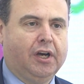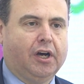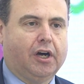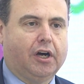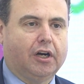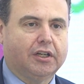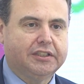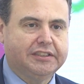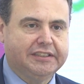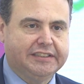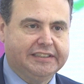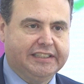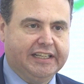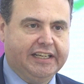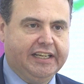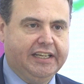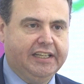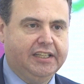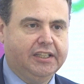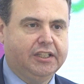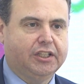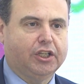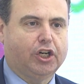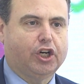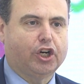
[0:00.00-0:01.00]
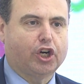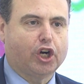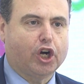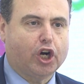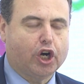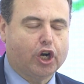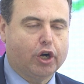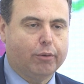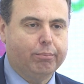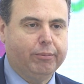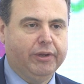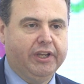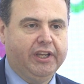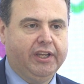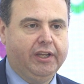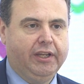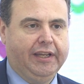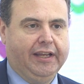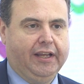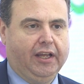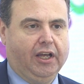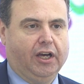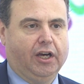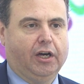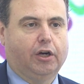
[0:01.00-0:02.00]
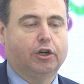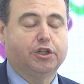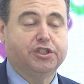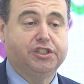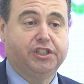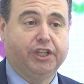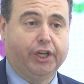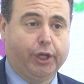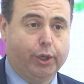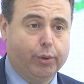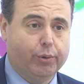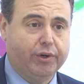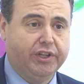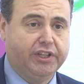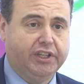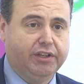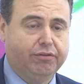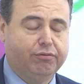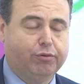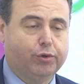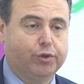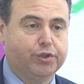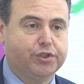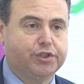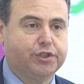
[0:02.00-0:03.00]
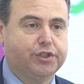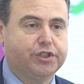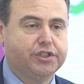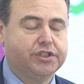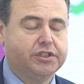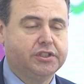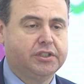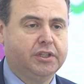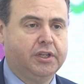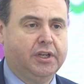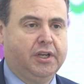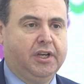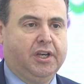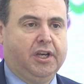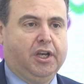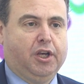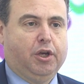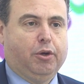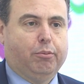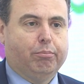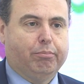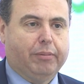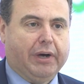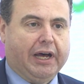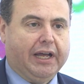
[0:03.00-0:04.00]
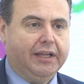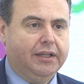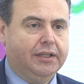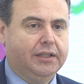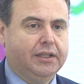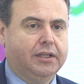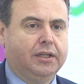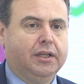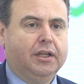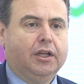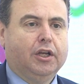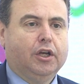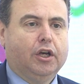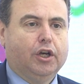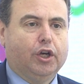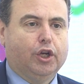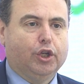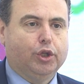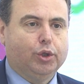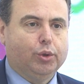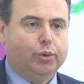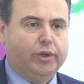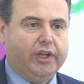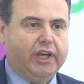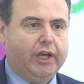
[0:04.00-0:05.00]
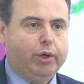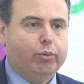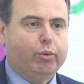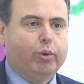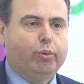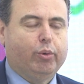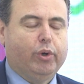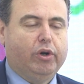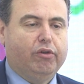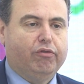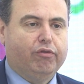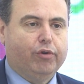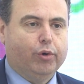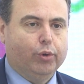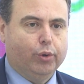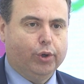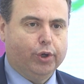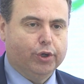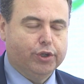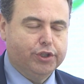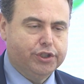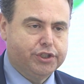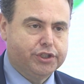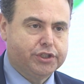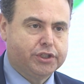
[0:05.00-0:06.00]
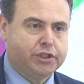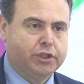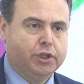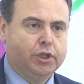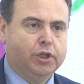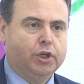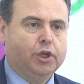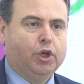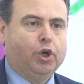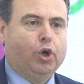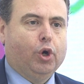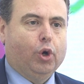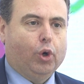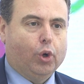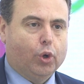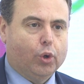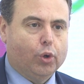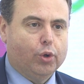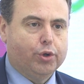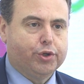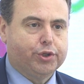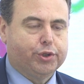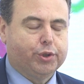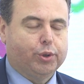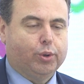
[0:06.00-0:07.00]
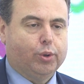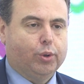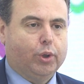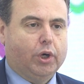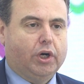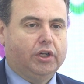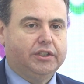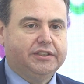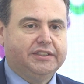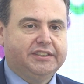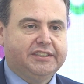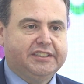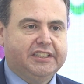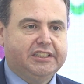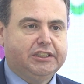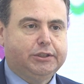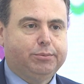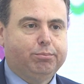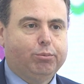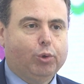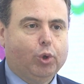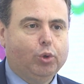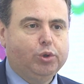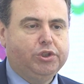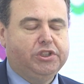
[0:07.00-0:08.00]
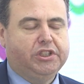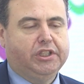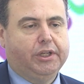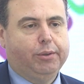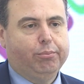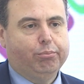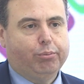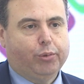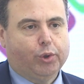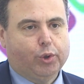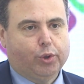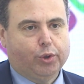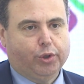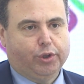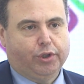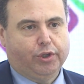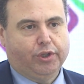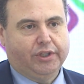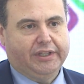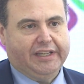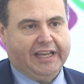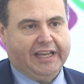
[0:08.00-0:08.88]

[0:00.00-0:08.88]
our state, our army, our security forces. But today we will focus also on this most important